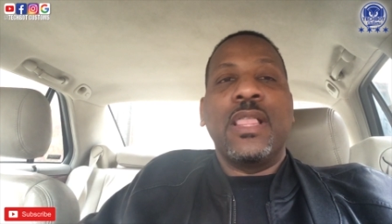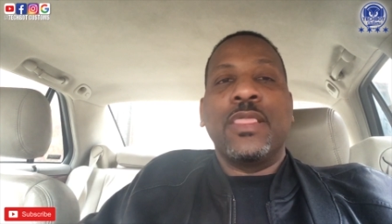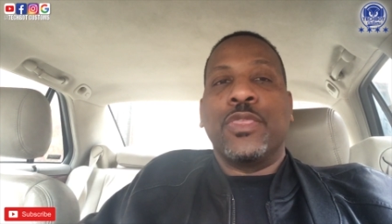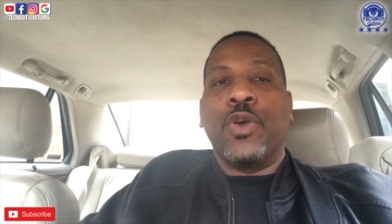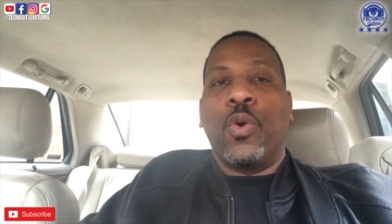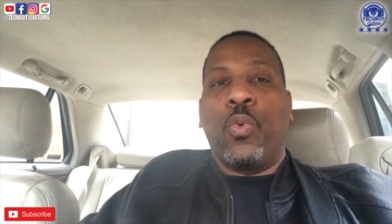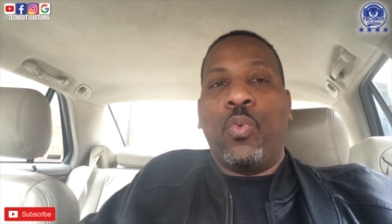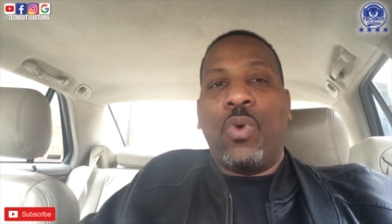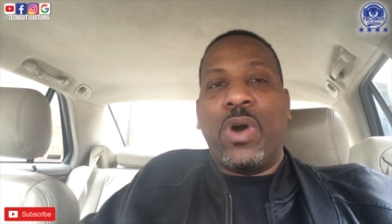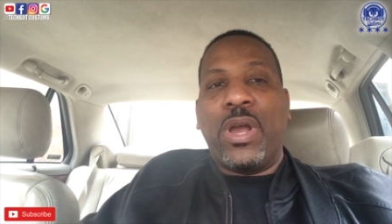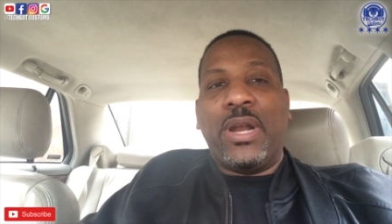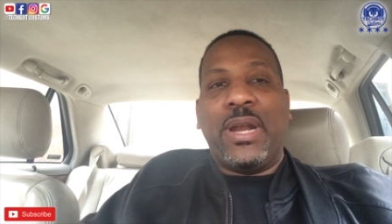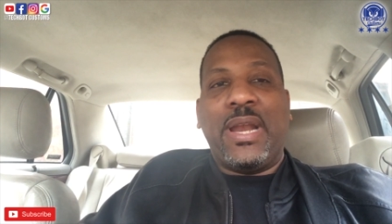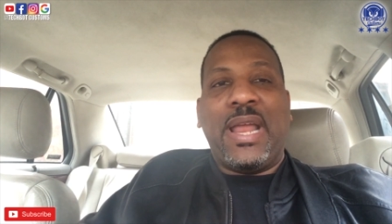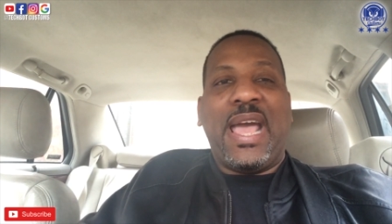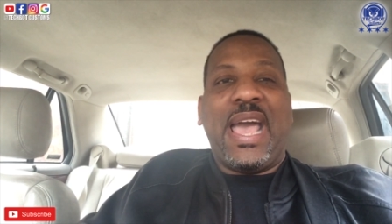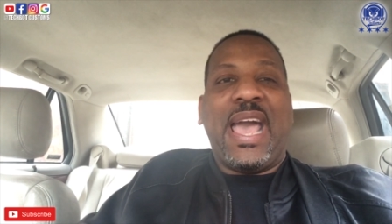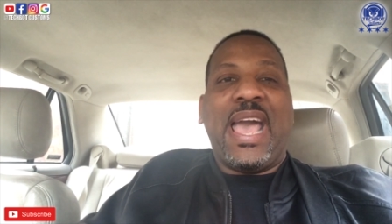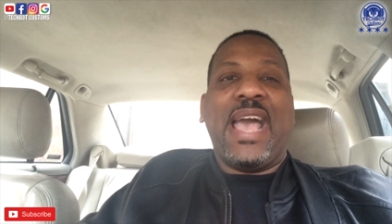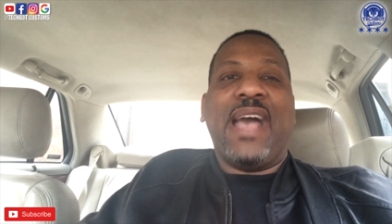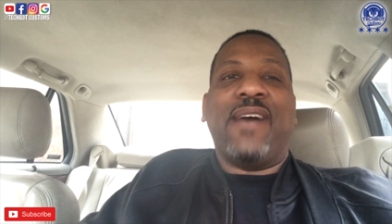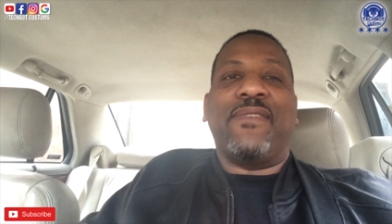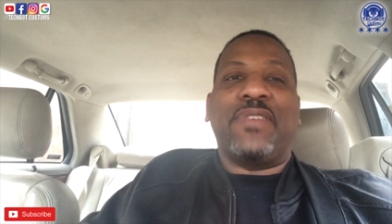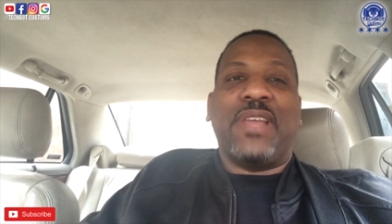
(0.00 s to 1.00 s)
The
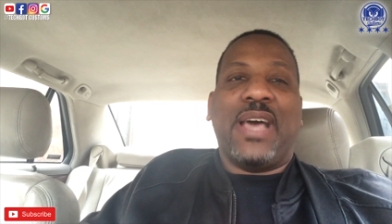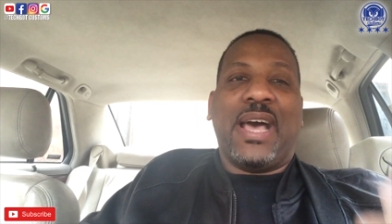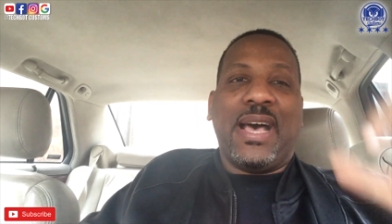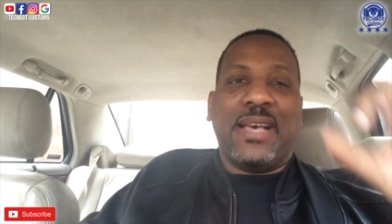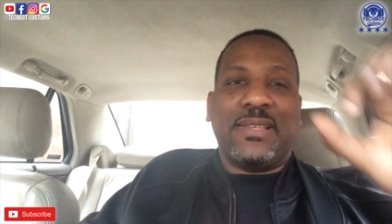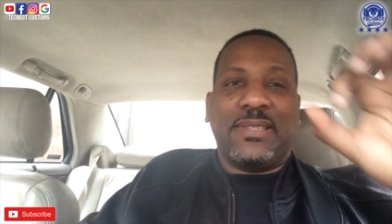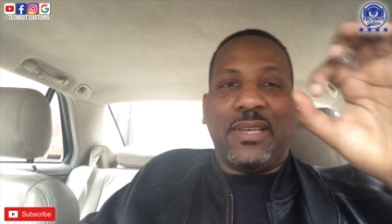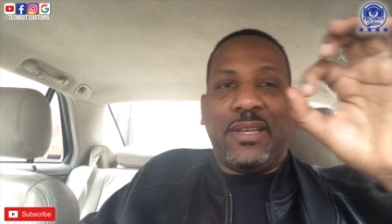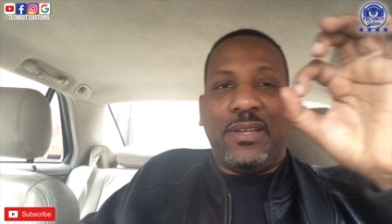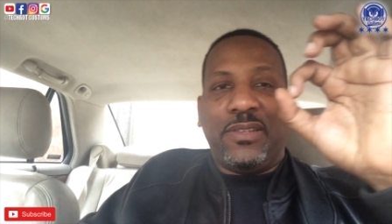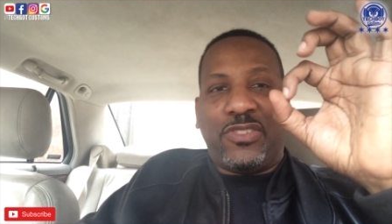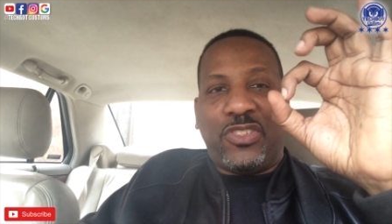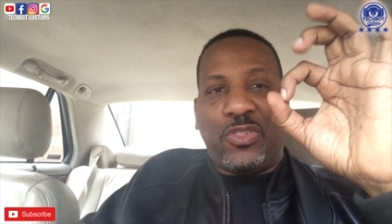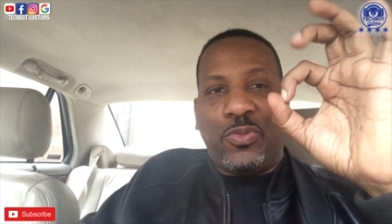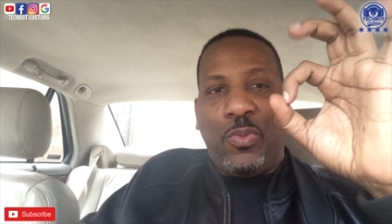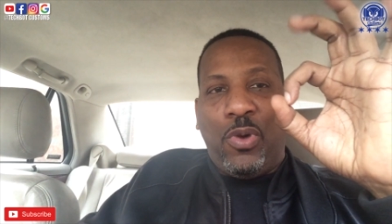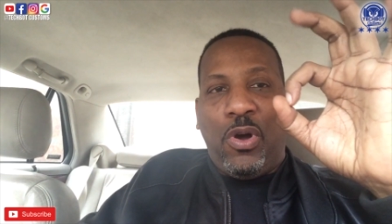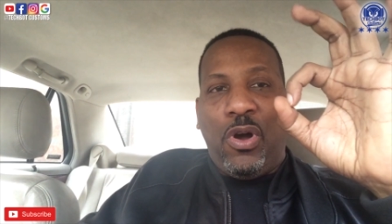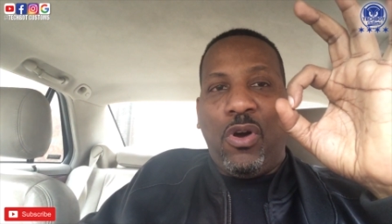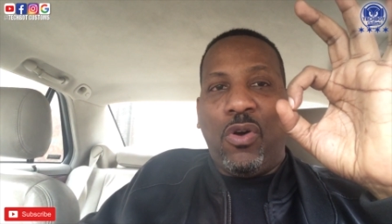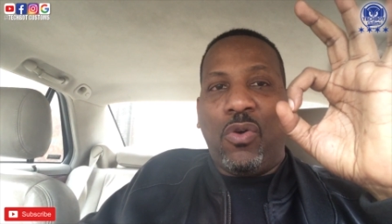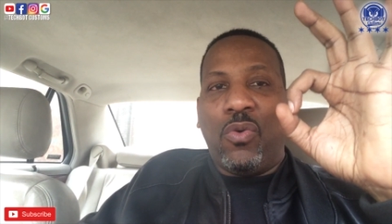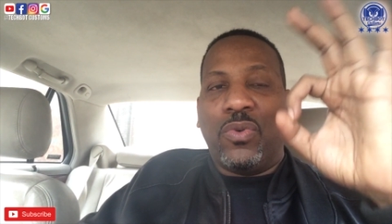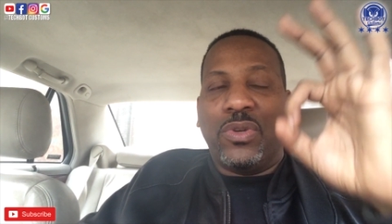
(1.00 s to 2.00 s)
1.5 dies are the
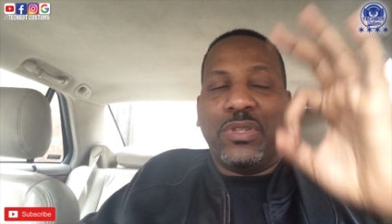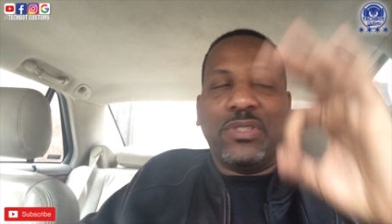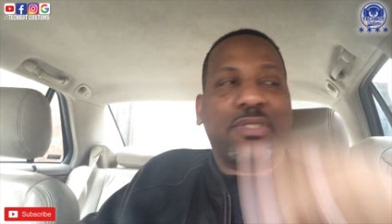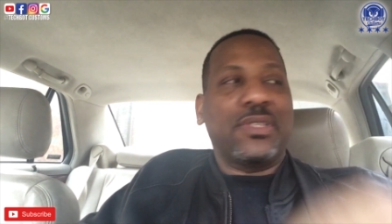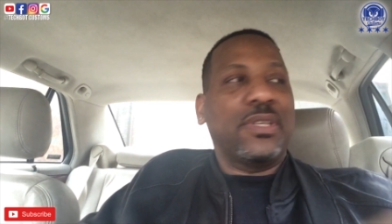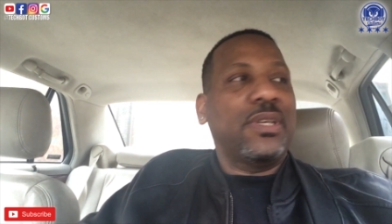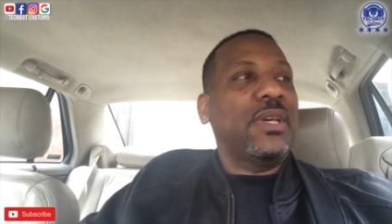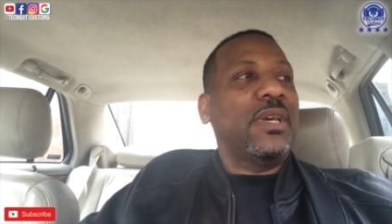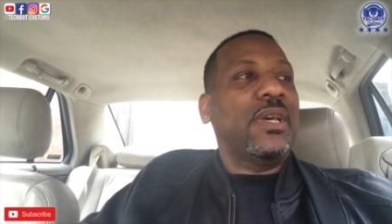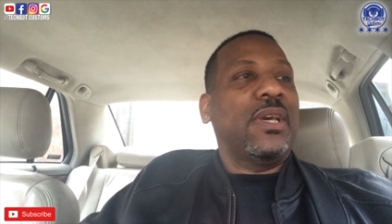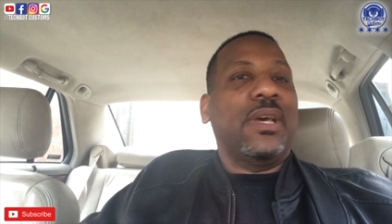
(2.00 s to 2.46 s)
small ones.